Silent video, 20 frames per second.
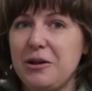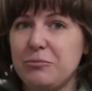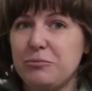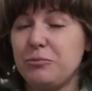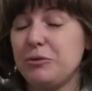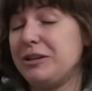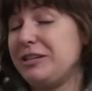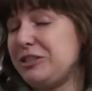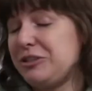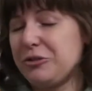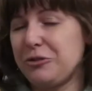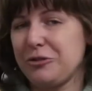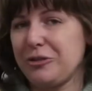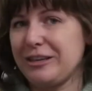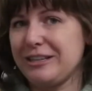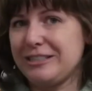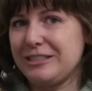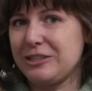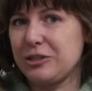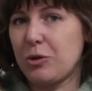breeze through
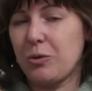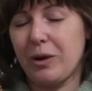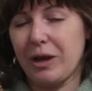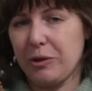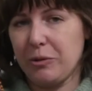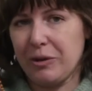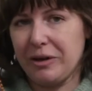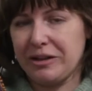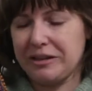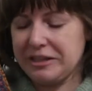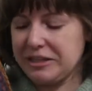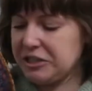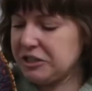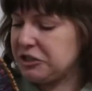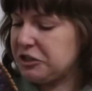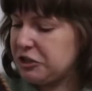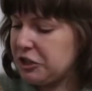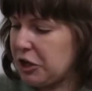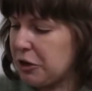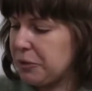this quite quickly.
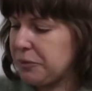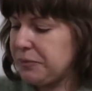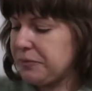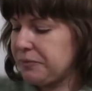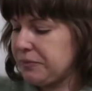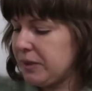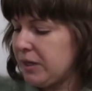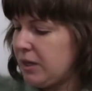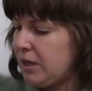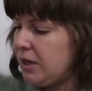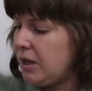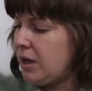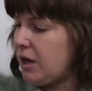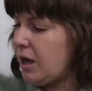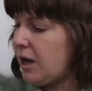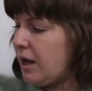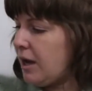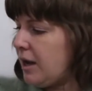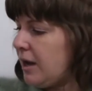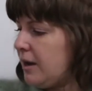So
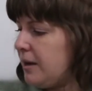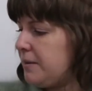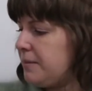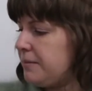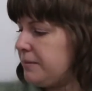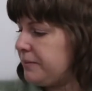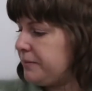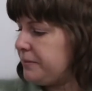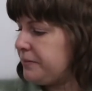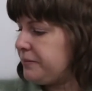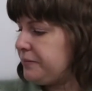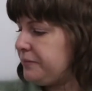that